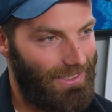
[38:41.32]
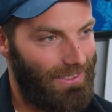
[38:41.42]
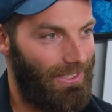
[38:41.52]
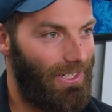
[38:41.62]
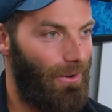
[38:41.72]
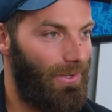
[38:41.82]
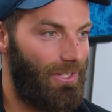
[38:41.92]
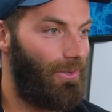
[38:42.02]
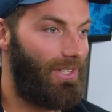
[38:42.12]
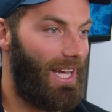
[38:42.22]
when
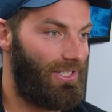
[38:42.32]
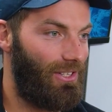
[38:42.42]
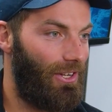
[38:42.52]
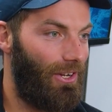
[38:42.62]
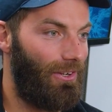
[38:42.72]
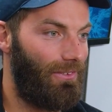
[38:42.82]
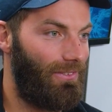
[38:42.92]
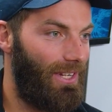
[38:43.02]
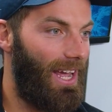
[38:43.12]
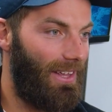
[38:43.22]
you're doing Tats Lotto. Wheel.
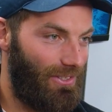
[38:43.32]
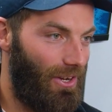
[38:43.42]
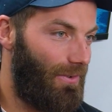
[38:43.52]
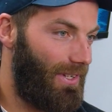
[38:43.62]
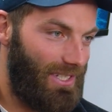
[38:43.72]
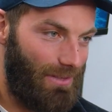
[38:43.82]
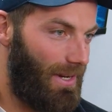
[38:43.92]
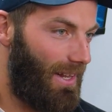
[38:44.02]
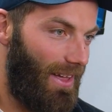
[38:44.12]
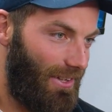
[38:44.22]
Yeah, so we're just
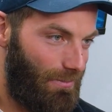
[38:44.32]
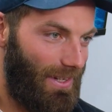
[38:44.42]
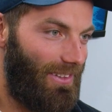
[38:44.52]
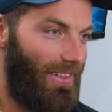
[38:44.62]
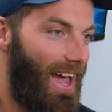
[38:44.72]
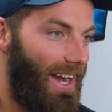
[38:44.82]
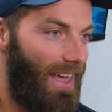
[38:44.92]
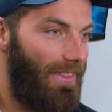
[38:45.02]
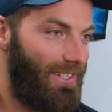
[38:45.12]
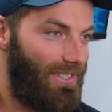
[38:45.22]
spinning like that,
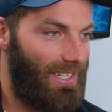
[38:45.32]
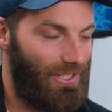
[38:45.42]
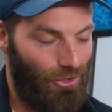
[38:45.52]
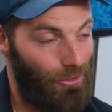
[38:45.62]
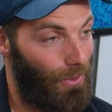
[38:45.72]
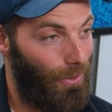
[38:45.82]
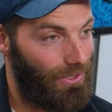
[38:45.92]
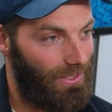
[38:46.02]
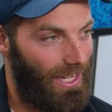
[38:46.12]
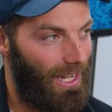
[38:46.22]
and there's 2
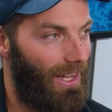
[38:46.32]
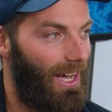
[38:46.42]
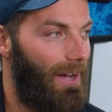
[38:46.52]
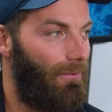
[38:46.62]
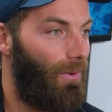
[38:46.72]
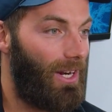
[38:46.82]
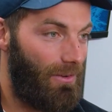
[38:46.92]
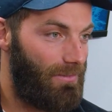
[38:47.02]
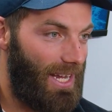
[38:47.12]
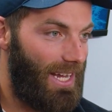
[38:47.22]
balls in there. One of
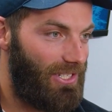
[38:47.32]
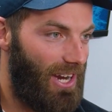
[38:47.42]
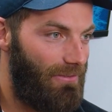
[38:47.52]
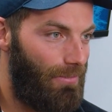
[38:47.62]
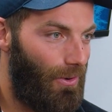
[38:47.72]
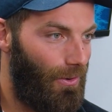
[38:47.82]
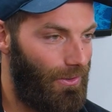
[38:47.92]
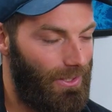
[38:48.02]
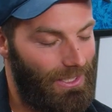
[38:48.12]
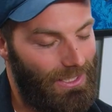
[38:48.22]
them's a head shave
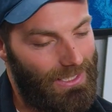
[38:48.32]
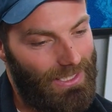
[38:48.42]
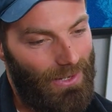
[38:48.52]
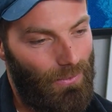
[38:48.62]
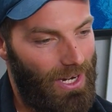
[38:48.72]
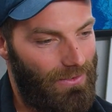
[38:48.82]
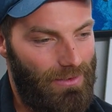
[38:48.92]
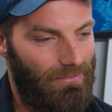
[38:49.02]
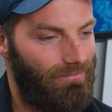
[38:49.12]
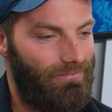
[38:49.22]
ball, and one of
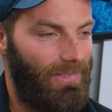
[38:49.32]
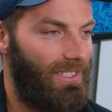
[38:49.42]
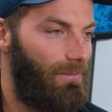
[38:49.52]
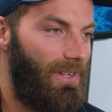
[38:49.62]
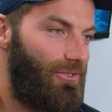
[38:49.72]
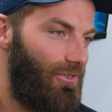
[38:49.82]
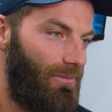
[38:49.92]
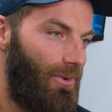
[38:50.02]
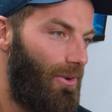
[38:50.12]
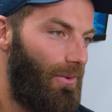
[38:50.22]
them is a
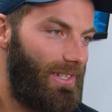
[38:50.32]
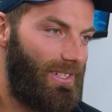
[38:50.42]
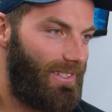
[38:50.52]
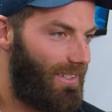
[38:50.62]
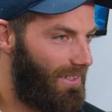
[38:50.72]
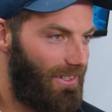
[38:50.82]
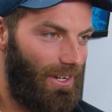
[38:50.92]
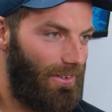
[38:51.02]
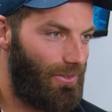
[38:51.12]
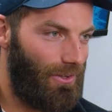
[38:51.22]
mystery ball, which
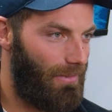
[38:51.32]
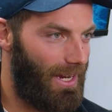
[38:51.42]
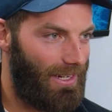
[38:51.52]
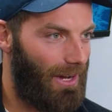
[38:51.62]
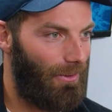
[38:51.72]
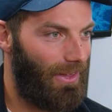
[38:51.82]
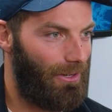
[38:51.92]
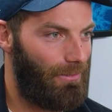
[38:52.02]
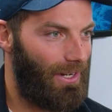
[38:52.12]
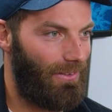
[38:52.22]
sort of make up what
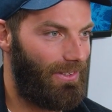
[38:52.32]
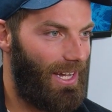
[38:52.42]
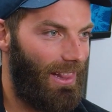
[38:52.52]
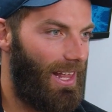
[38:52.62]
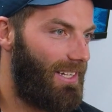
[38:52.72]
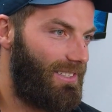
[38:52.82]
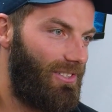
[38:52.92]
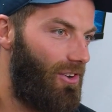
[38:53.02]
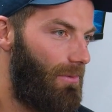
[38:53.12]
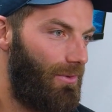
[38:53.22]
that'll be on the day.
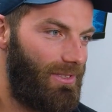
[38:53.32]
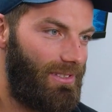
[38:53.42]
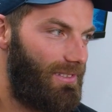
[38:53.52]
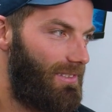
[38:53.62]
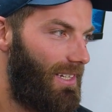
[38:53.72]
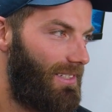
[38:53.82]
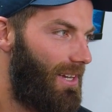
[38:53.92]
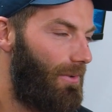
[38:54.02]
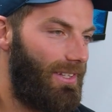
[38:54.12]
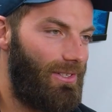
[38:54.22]
Last time it was
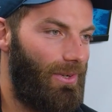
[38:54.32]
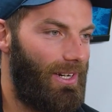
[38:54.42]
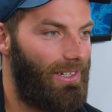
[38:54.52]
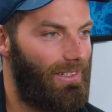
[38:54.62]
someone had to wear,